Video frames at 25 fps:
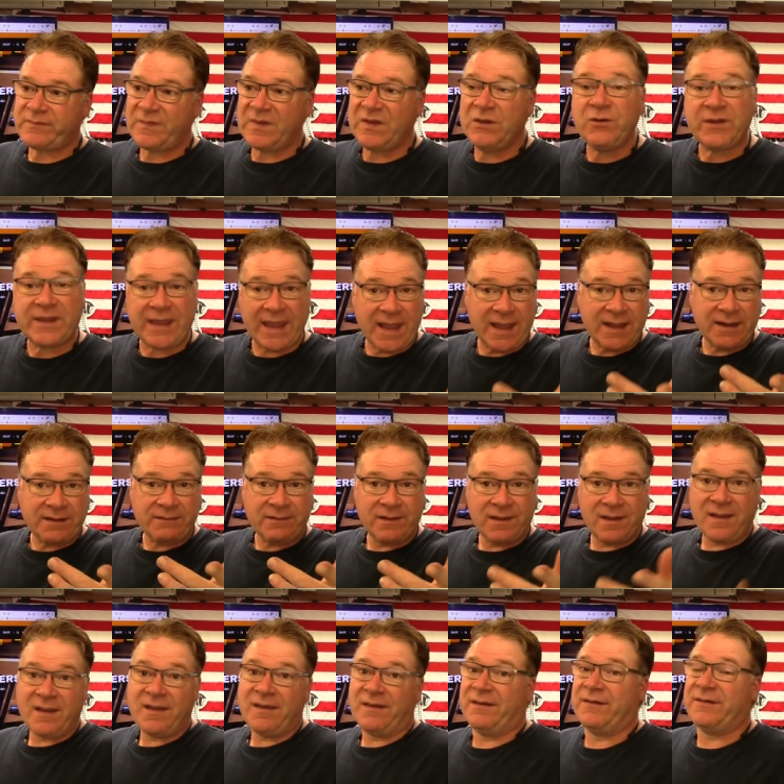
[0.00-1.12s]
You can.
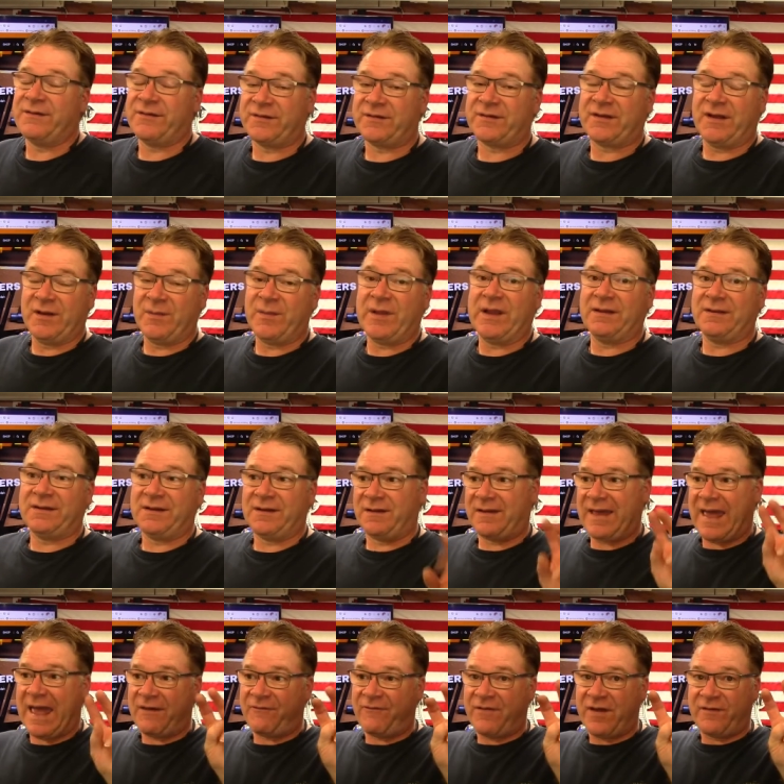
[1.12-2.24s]
There's just going to be a little
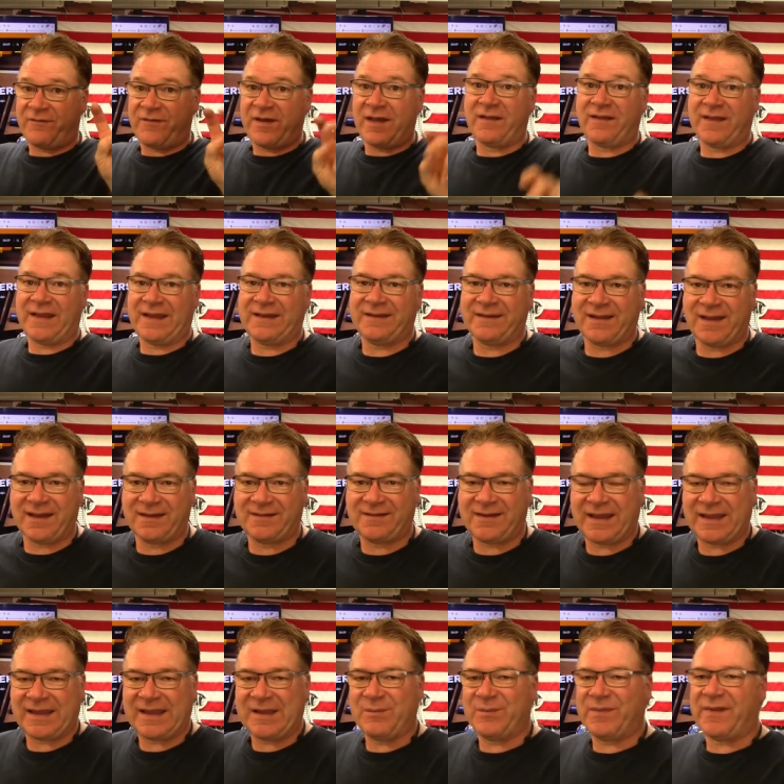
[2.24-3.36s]
FFLing uh,
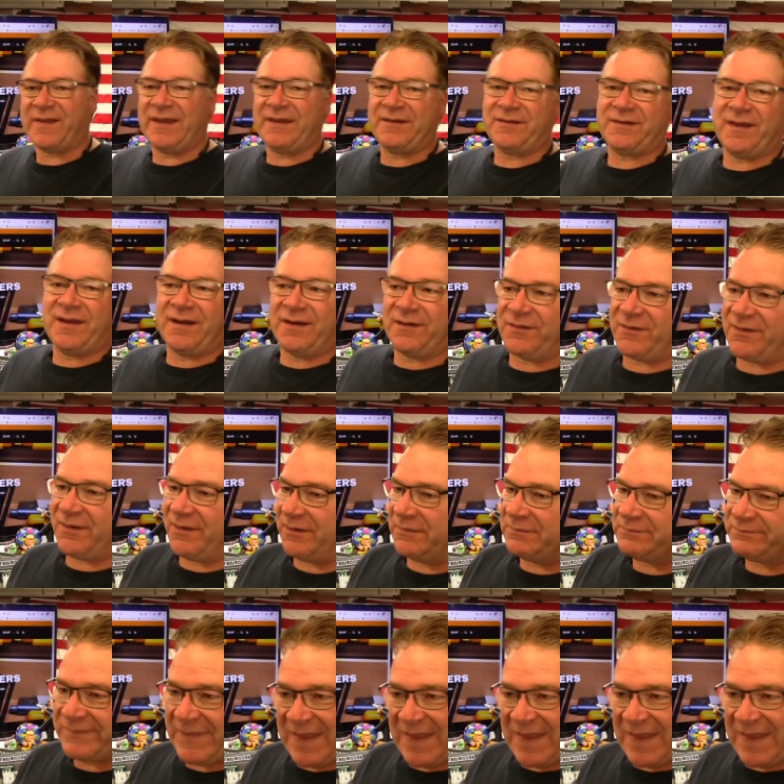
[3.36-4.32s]
taking place there. So